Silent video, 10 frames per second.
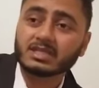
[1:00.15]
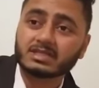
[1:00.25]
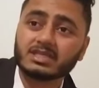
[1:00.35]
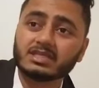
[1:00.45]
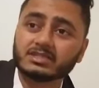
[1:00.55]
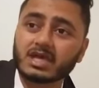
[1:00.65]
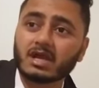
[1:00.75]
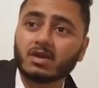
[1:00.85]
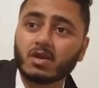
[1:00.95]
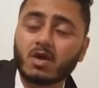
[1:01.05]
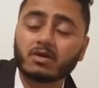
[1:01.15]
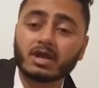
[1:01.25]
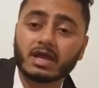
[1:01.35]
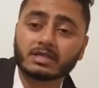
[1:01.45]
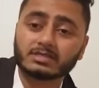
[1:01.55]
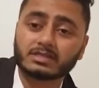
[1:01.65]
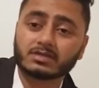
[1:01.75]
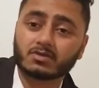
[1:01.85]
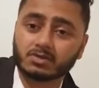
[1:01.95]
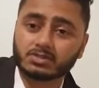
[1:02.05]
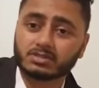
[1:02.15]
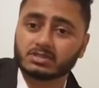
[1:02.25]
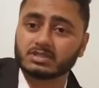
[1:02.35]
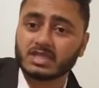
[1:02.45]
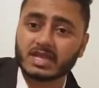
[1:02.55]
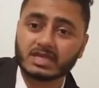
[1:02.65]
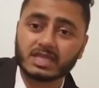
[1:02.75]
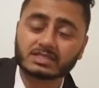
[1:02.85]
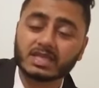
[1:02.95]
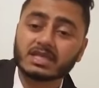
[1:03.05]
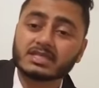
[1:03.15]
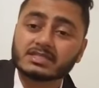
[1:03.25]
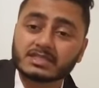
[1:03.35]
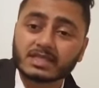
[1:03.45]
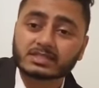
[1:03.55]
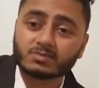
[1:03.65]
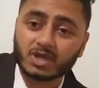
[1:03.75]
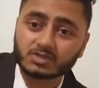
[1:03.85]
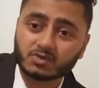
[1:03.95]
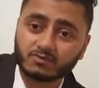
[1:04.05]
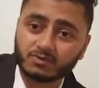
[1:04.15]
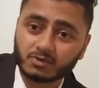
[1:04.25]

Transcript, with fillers: these are long answer questions that takes 6 marks of your